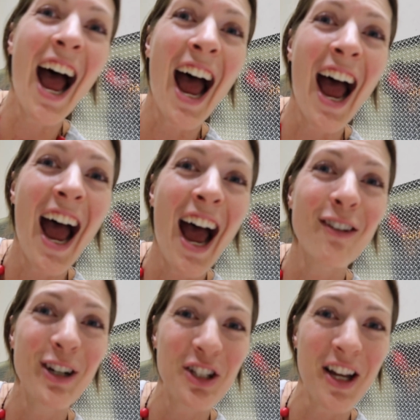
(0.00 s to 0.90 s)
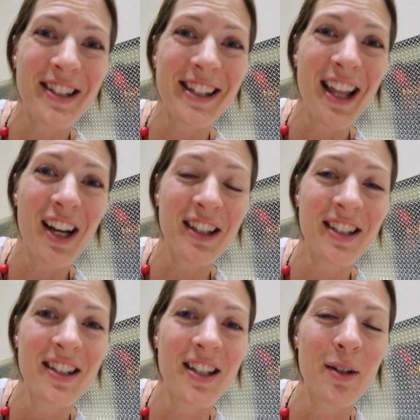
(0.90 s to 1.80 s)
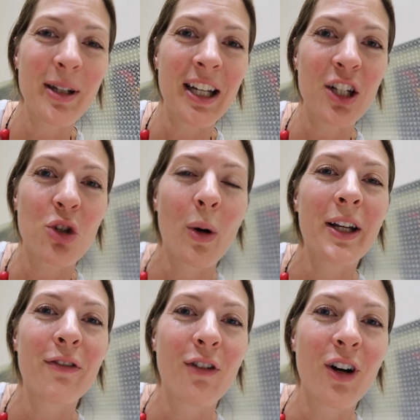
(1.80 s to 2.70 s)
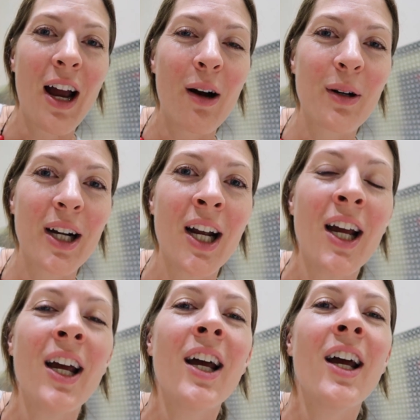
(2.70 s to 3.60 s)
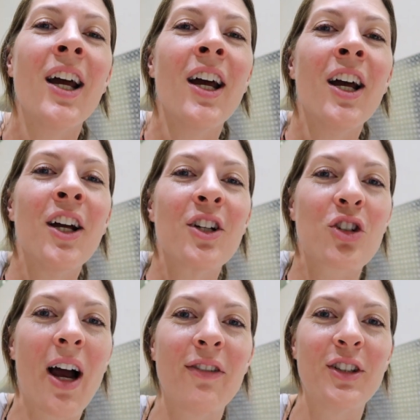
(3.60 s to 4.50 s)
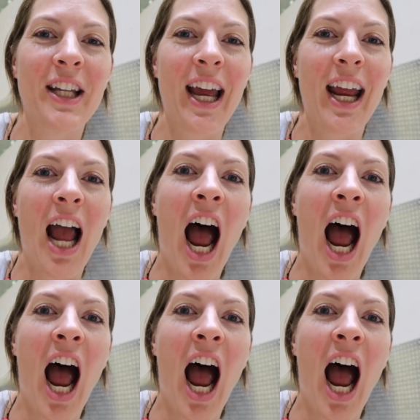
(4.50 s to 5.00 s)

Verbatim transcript: Ah, wish us luck. This is gonna be like a 24 hour travel day.